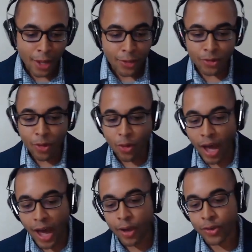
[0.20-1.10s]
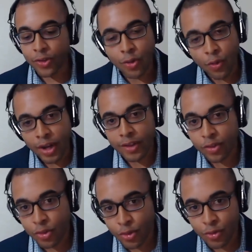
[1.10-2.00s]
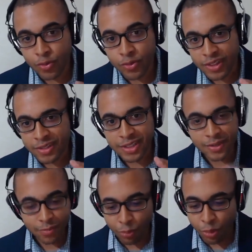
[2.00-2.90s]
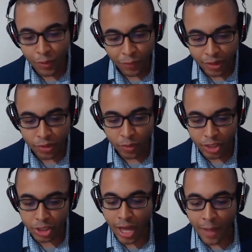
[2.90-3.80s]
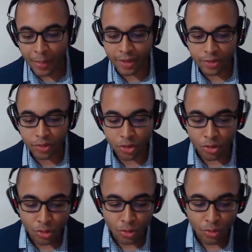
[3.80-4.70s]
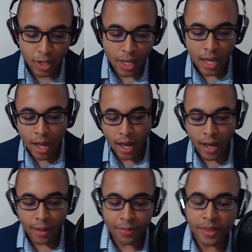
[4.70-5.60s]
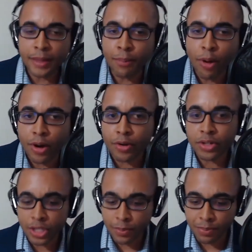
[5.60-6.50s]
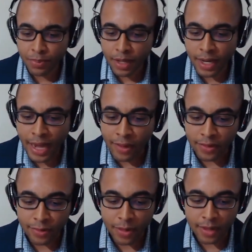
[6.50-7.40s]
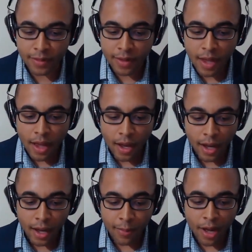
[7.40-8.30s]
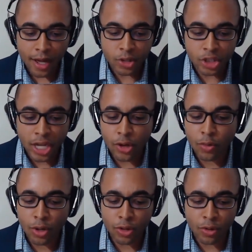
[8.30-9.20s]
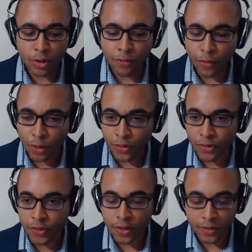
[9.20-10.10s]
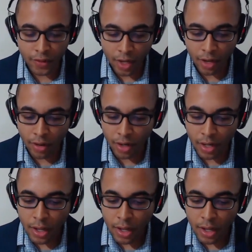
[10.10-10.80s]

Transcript: So I also wanted to just briefly switch topics to um, the partnership announcement um, on January 31st this year,